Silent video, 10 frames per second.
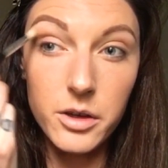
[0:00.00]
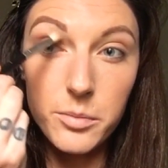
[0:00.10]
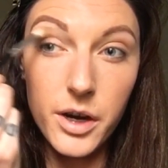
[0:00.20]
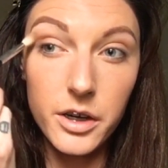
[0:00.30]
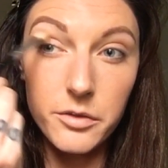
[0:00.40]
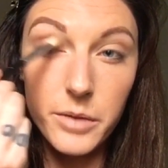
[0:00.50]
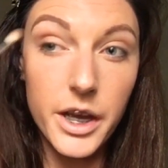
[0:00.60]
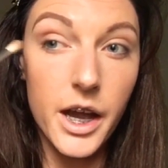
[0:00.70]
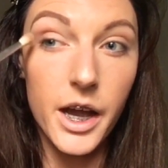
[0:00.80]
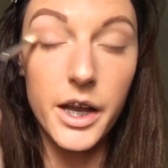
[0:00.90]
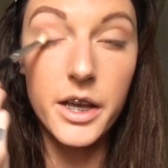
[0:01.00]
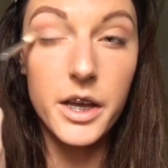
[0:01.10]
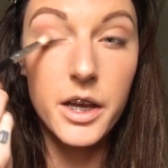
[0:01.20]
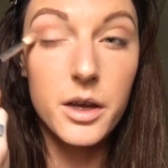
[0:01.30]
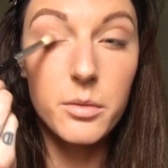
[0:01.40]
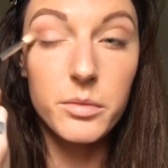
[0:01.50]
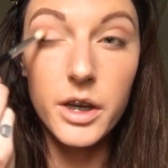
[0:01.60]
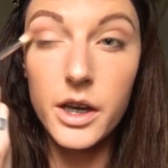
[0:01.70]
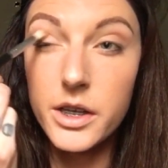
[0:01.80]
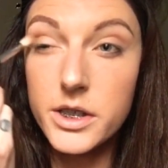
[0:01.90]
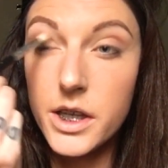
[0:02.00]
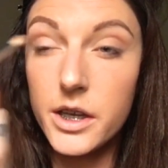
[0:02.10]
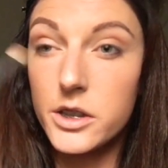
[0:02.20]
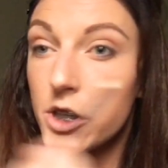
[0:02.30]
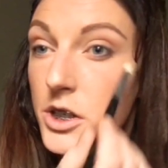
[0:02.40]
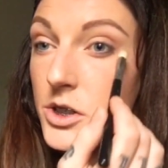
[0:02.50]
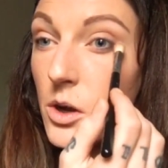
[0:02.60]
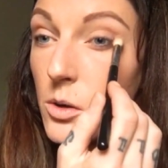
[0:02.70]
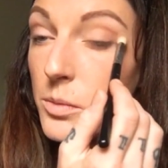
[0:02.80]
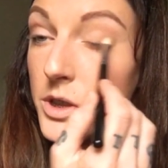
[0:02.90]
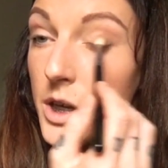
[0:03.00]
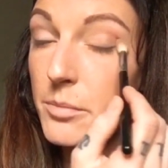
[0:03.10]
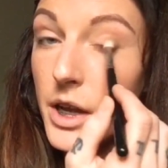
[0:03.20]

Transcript: part of my eye because it just opens up